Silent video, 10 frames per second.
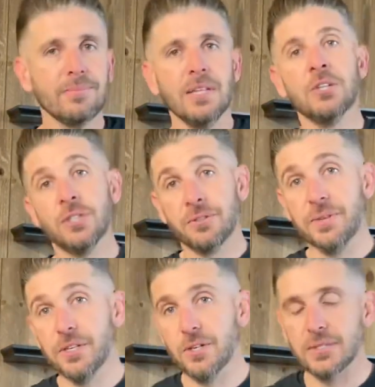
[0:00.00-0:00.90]
just
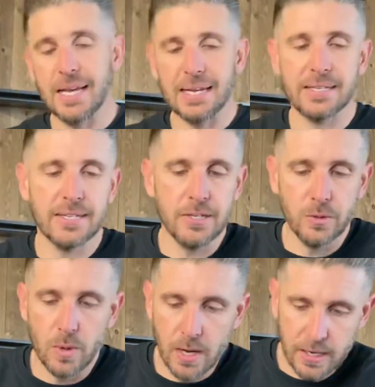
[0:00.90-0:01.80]
features that
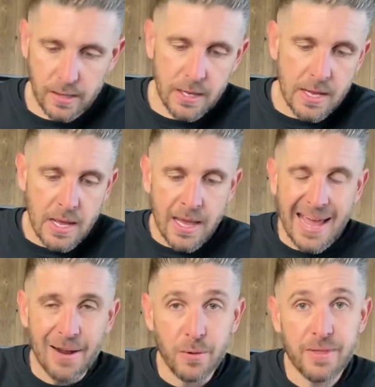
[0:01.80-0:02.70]
continue on.
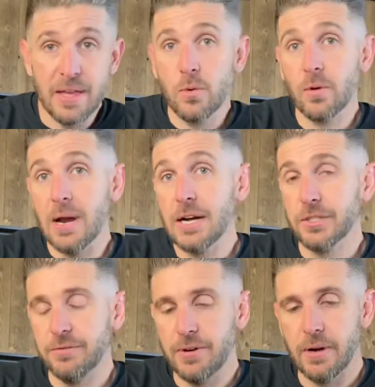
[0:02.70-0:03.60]
And we think we're
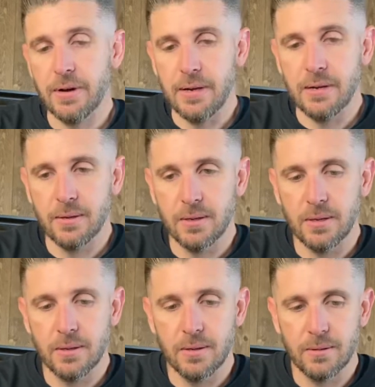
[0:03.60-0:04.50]
actually very
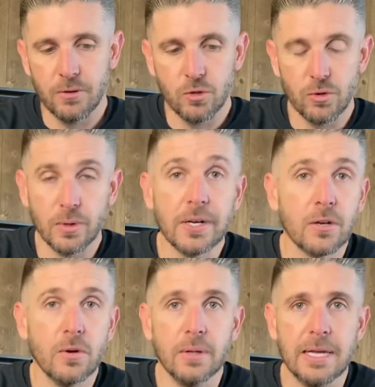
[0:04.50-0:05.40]

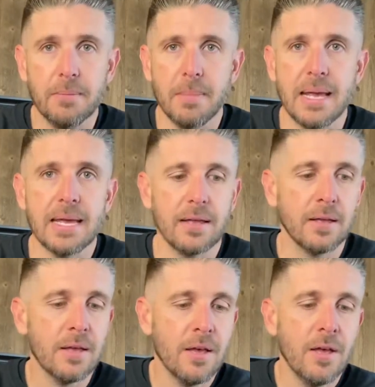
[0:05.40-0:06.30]
critical in
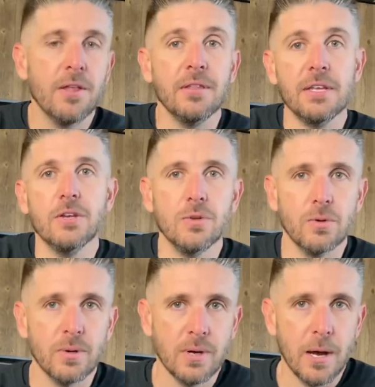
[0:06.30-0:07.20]
making the
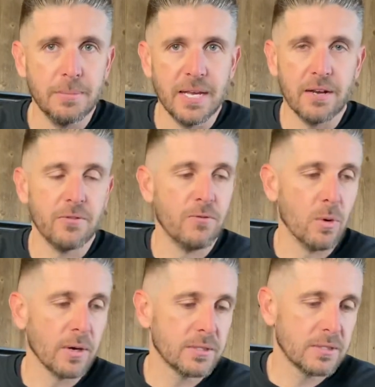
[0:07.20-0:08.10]
new updated
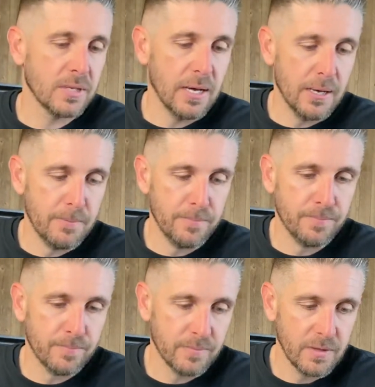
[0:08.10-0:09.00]
forks of
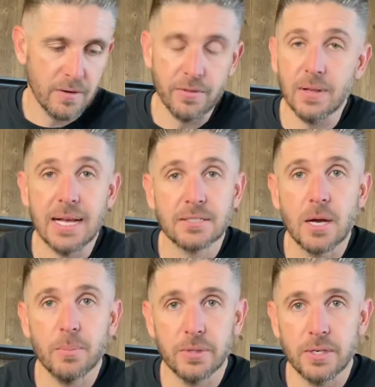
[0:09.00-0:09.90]
the last
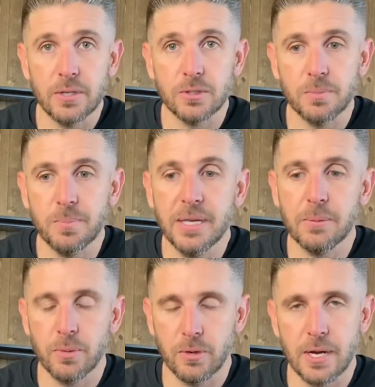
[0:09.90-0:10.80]
couple of years big
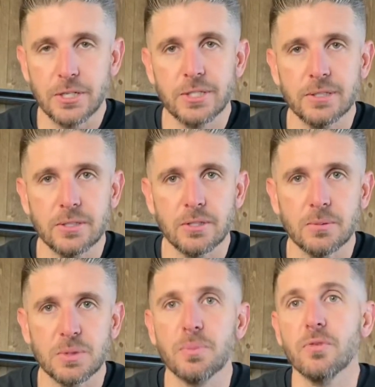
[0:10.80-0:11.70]
progressions in
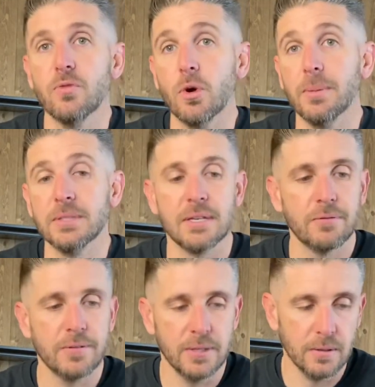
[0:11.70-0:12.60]
terms of performance and
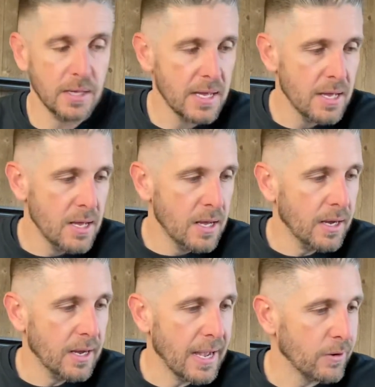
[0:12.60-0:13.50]
feel
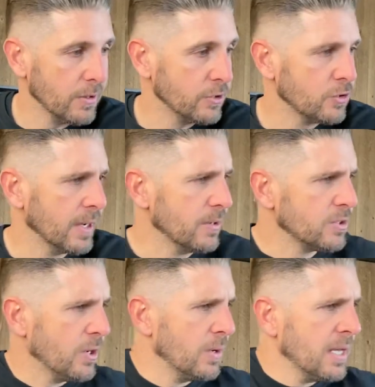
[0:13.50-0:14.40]
out on the trail.
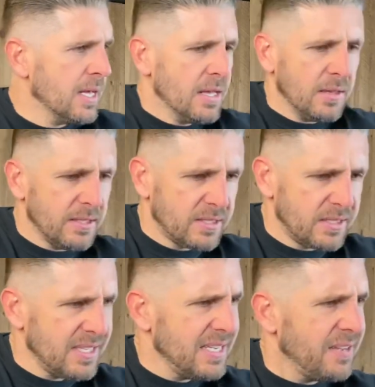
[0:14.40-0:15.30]
So let's
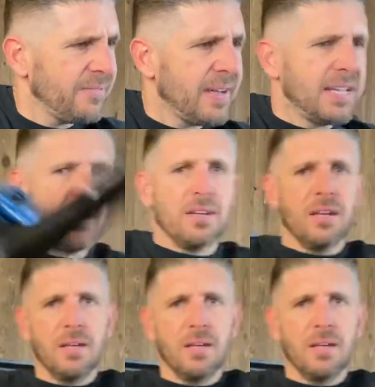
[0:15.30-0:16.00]
see if I can